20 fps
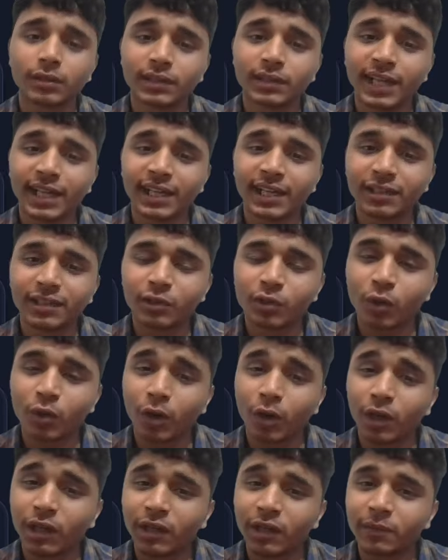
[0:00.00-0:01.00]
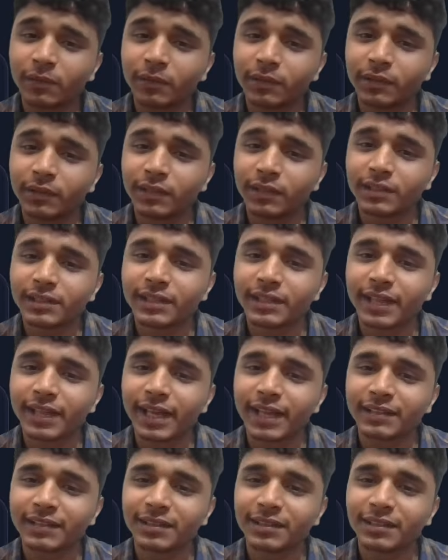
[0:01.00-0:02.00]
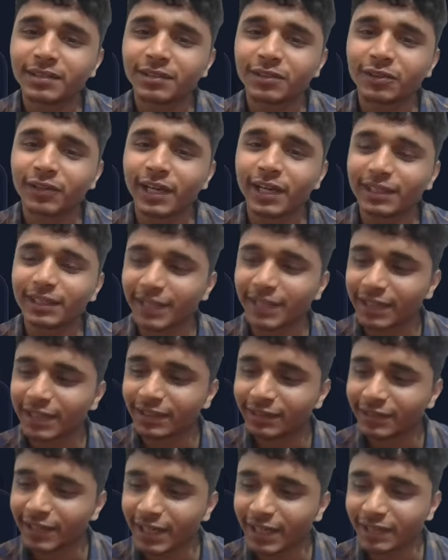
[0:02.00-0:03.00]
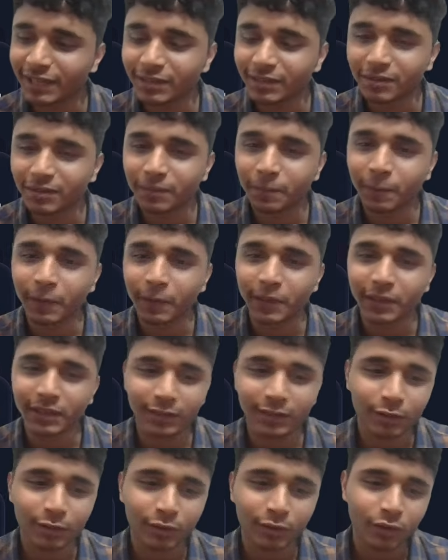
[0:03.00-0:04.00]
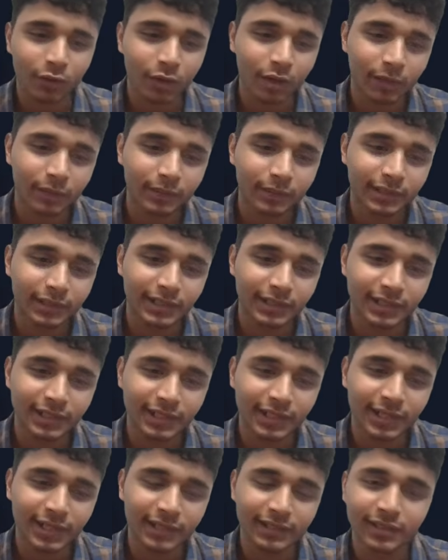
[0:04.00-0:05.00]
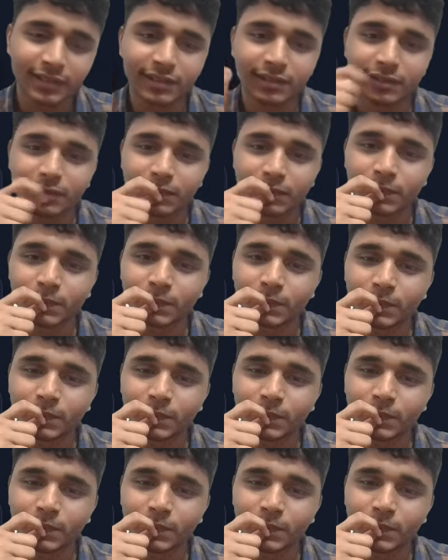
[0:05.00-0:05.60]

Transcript: that column doesn't exist, right? Like that particular column doesn't exist.